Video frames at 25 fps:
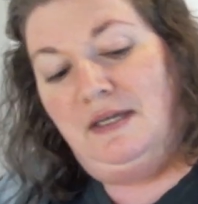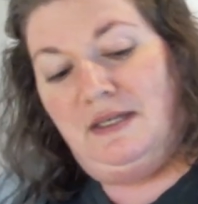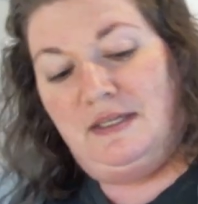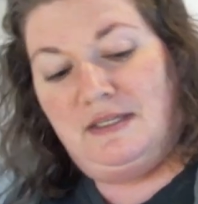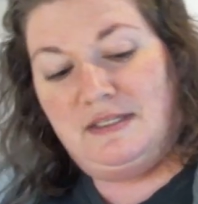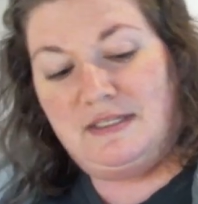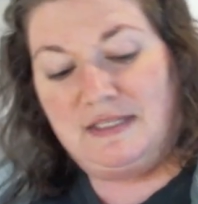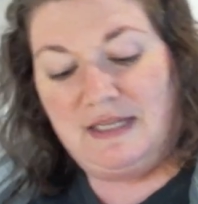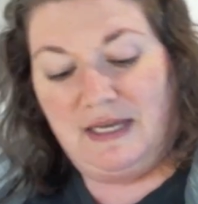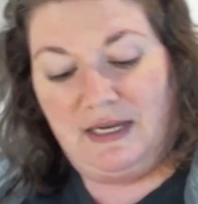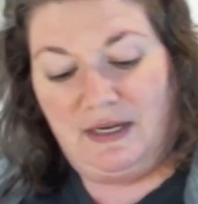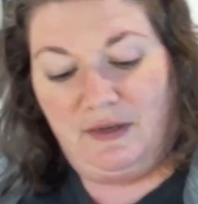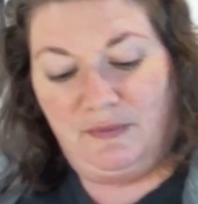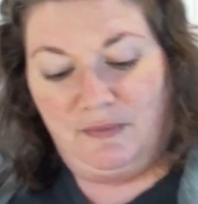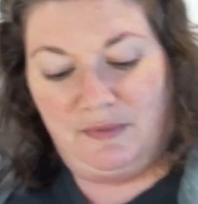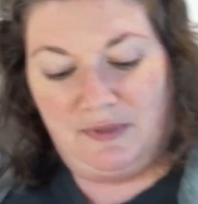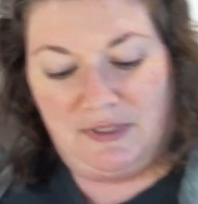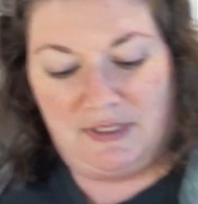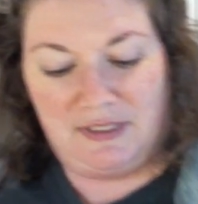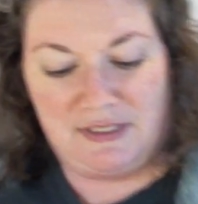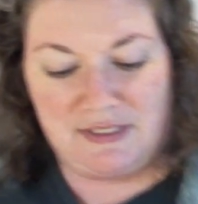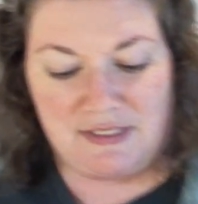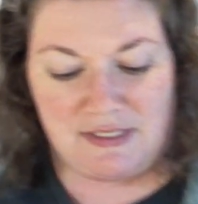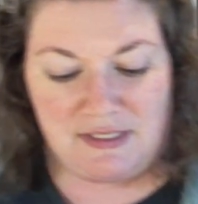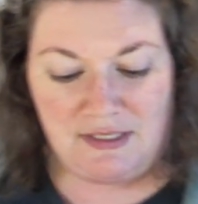Second
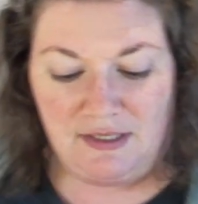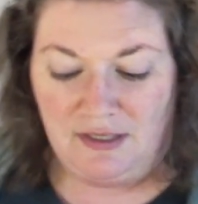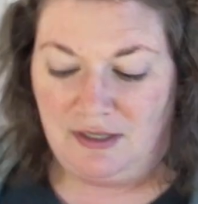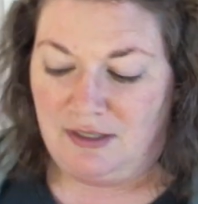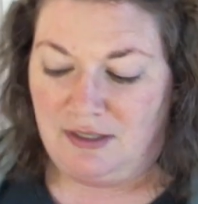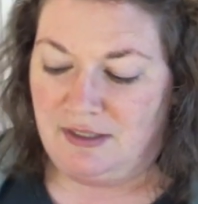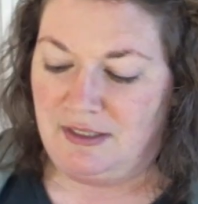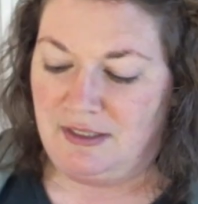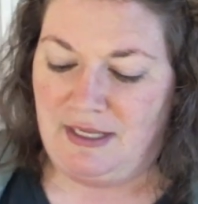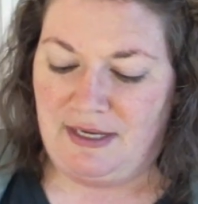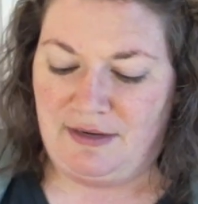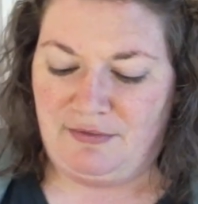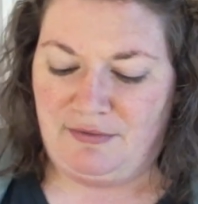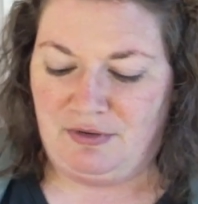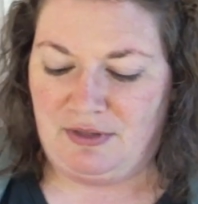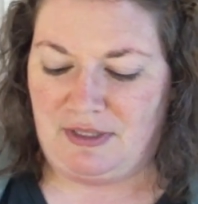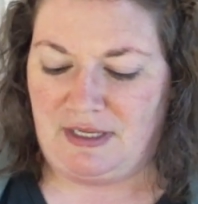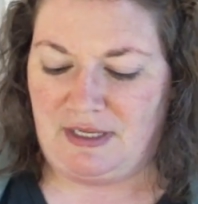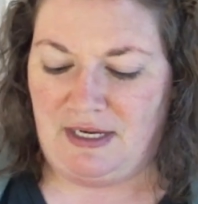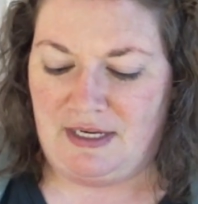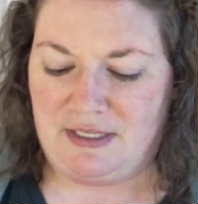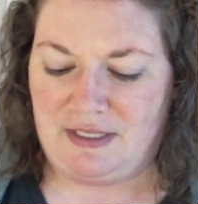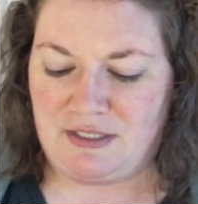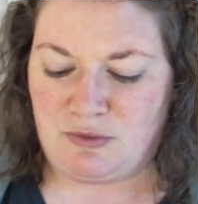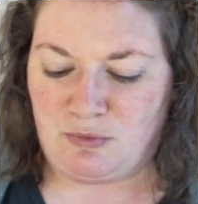one is called Life with
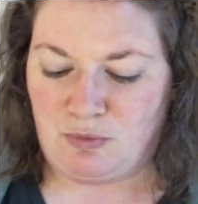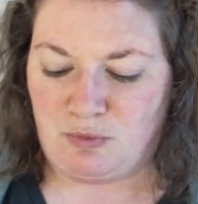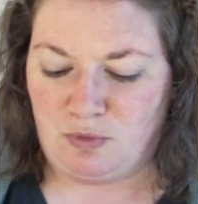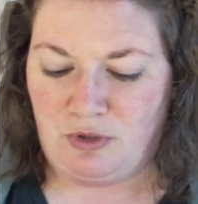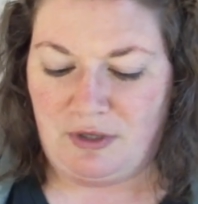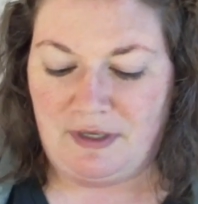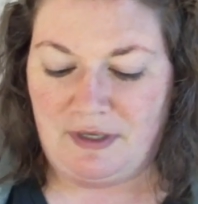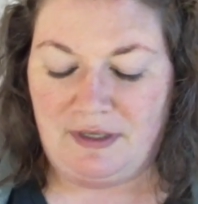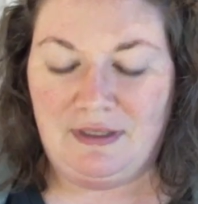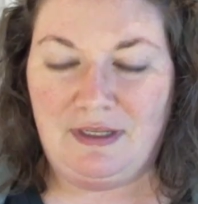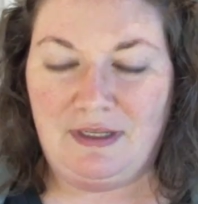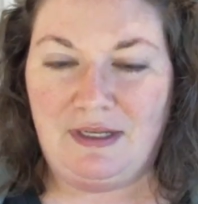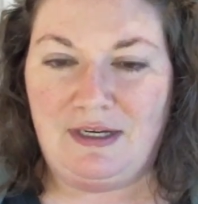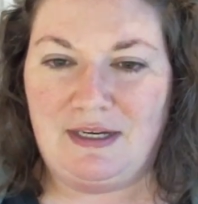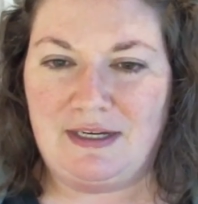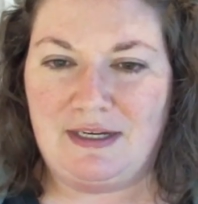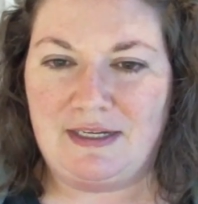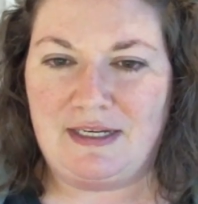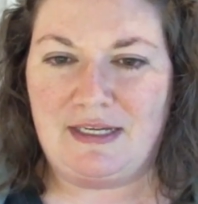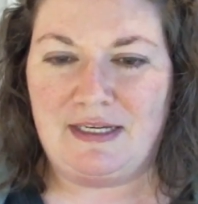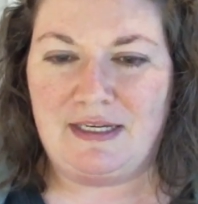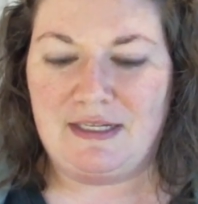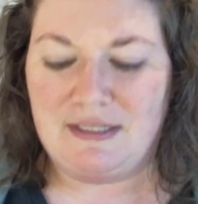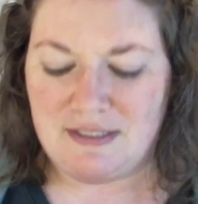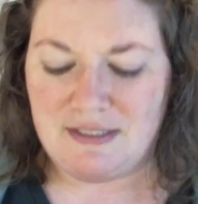Cats Royal
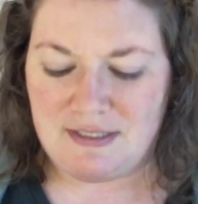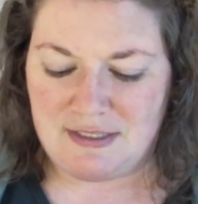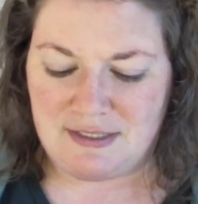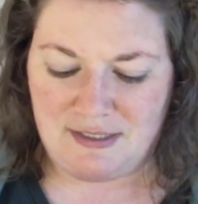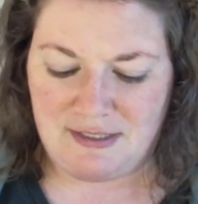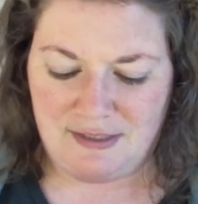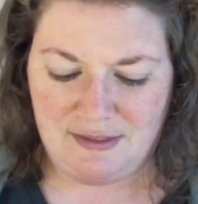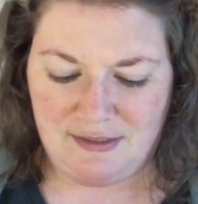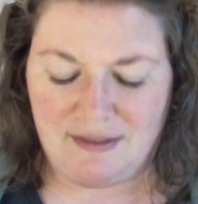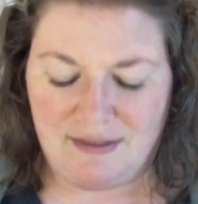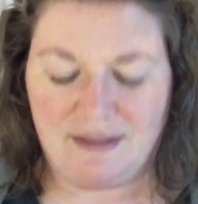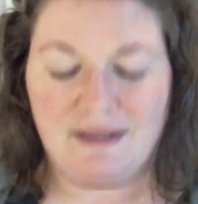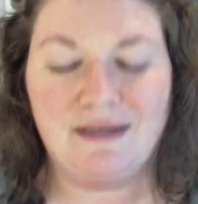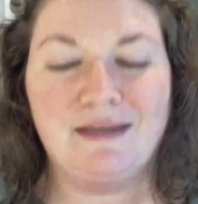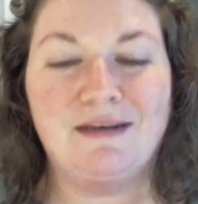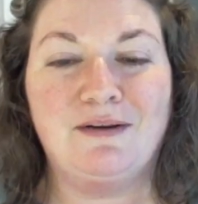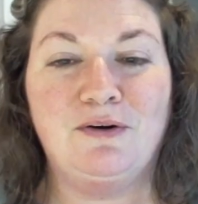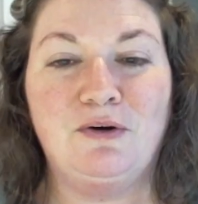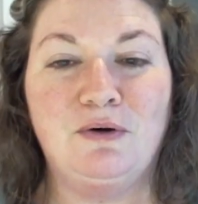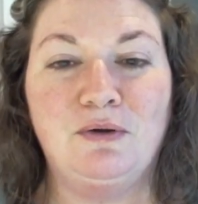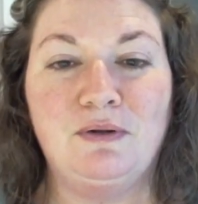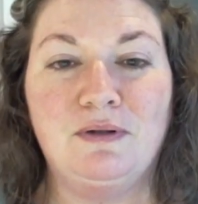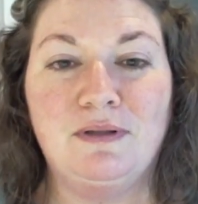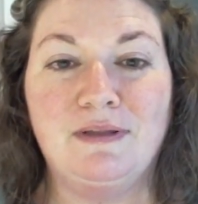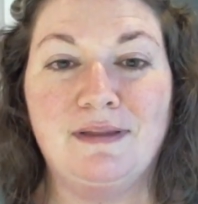Audience. I had a
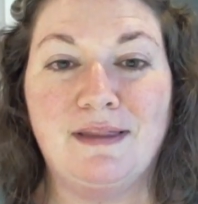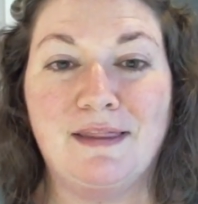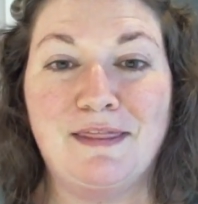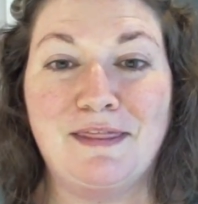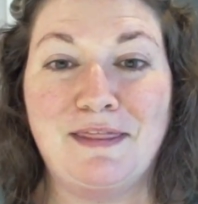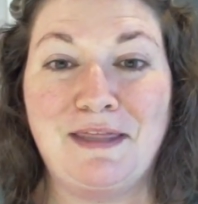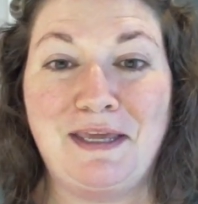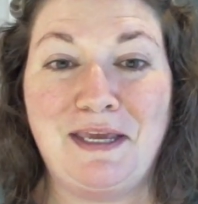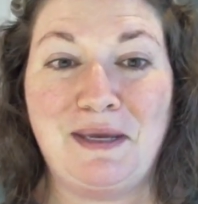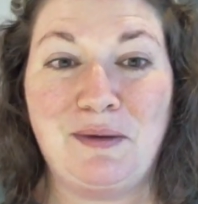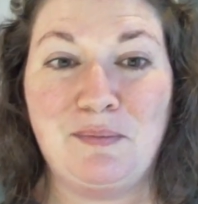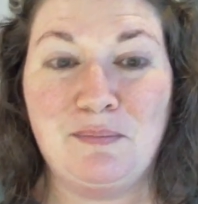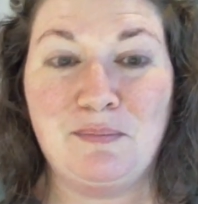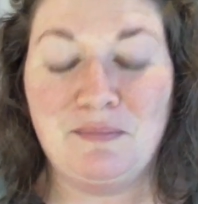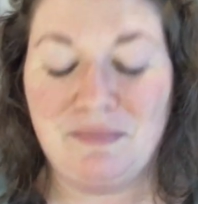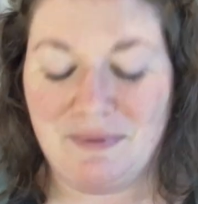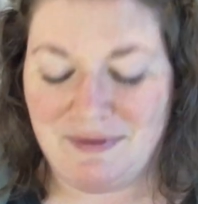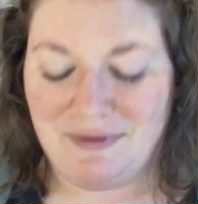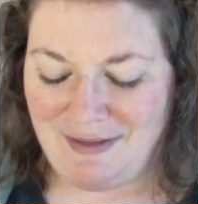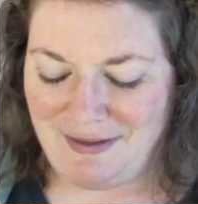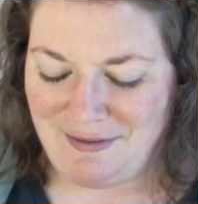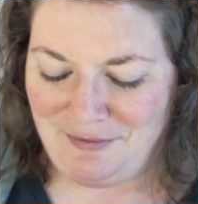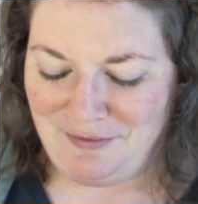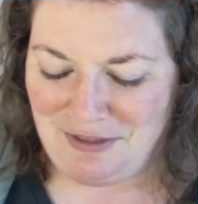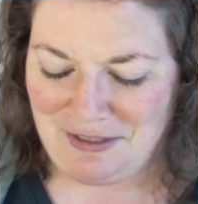whole theme.
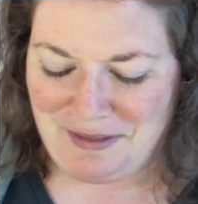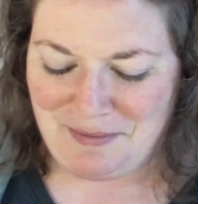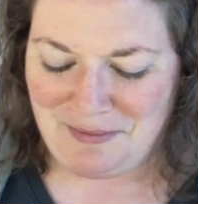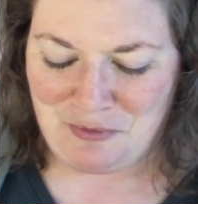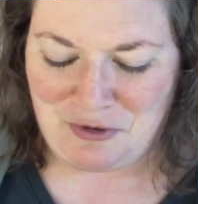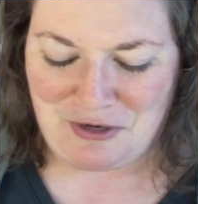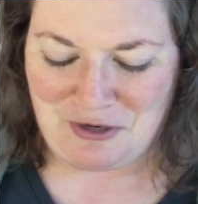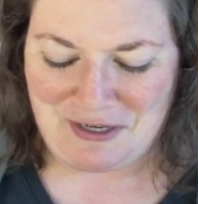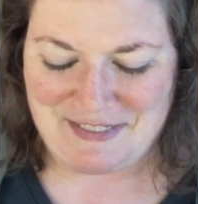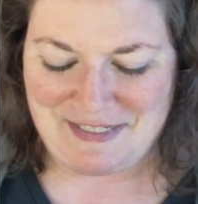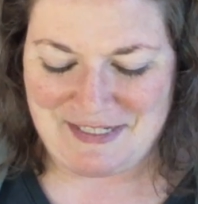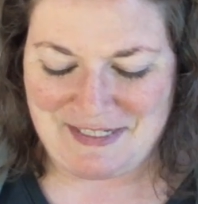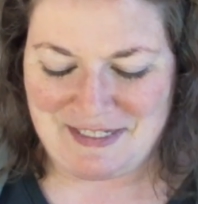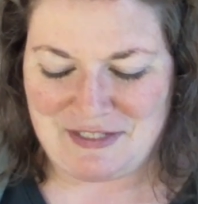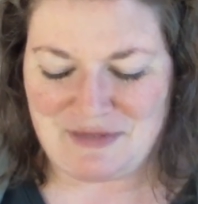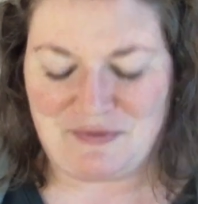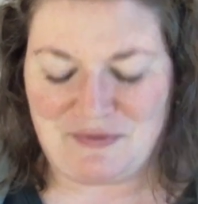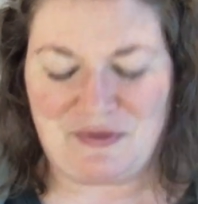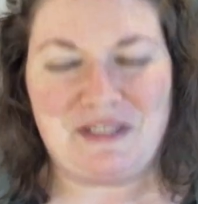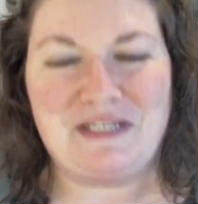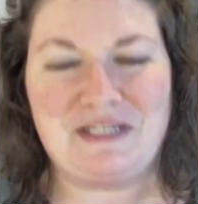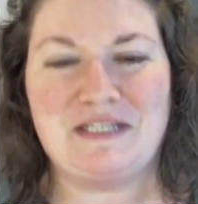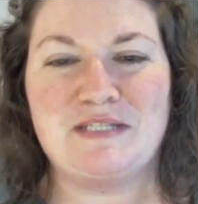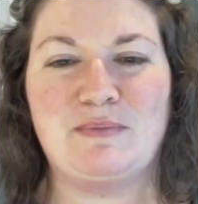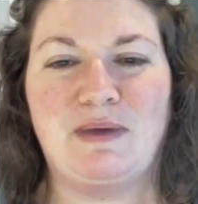I have a lot more ideas for
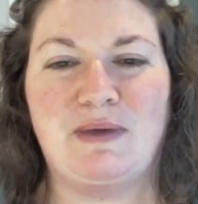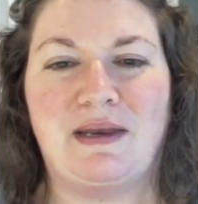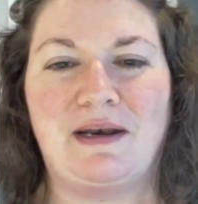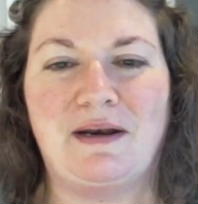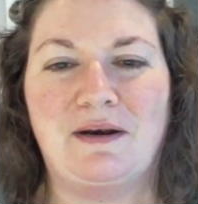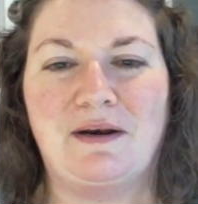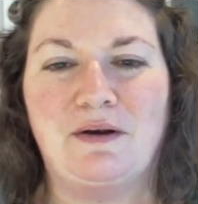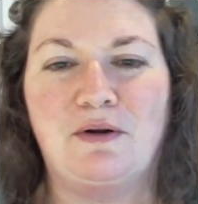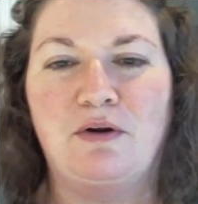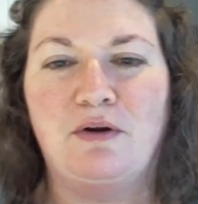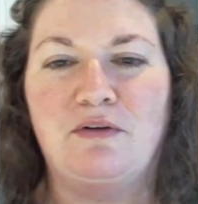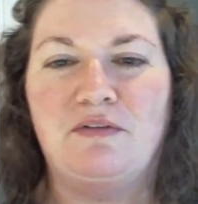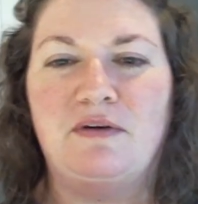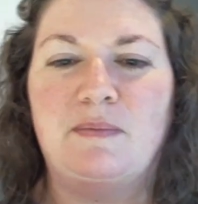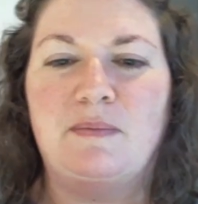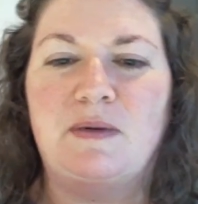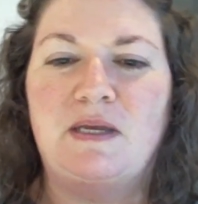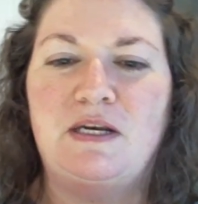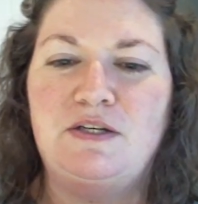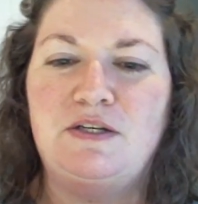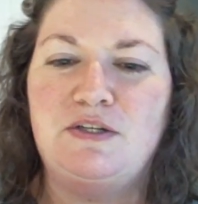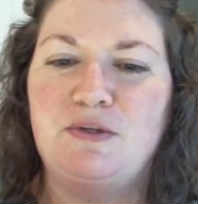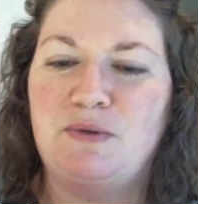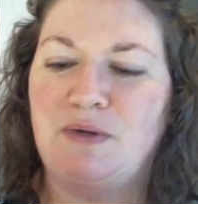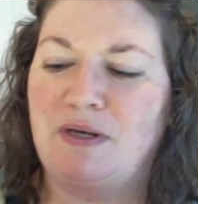these, but I don't know if I'm going
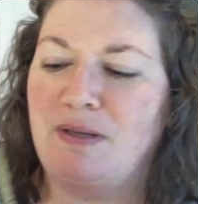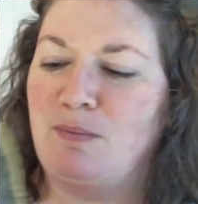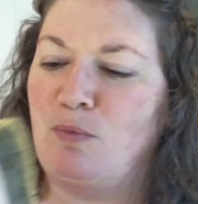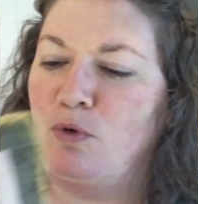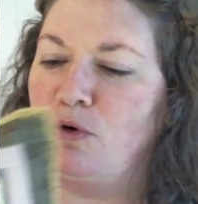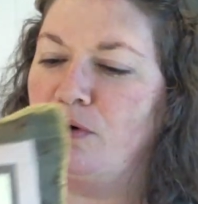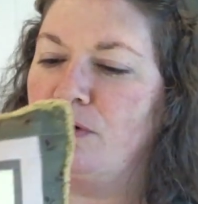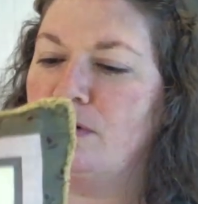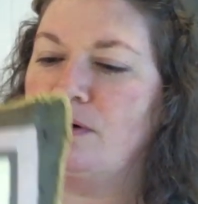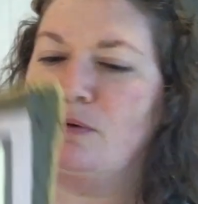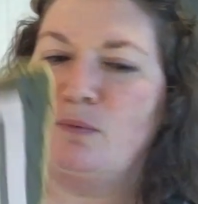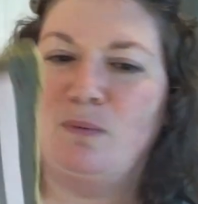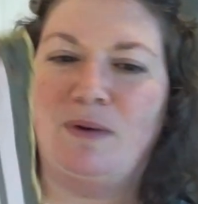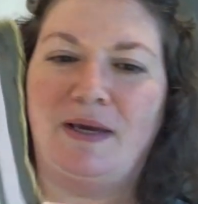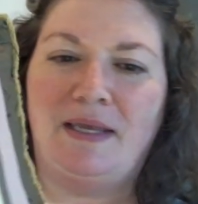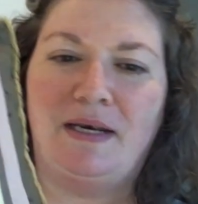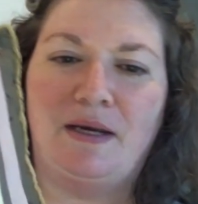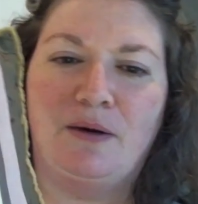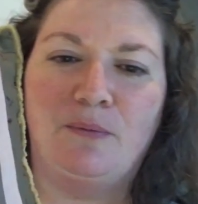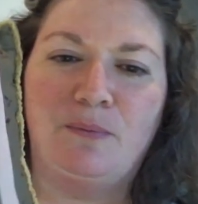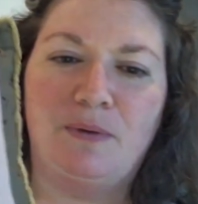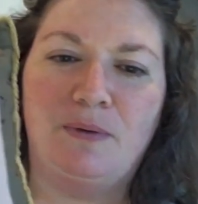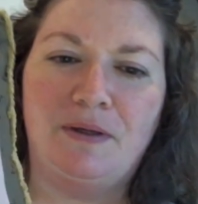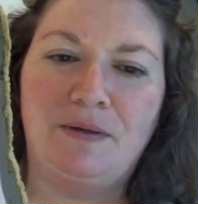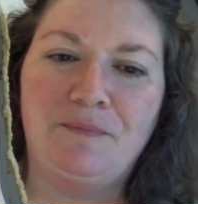to do any more or when
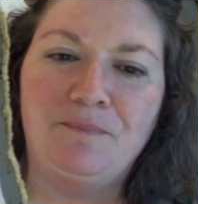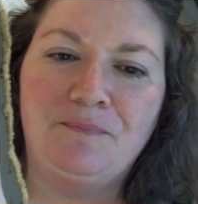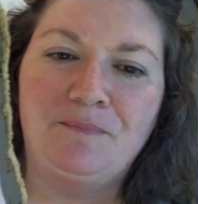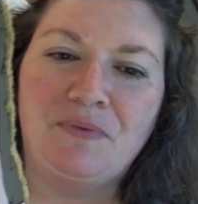I will.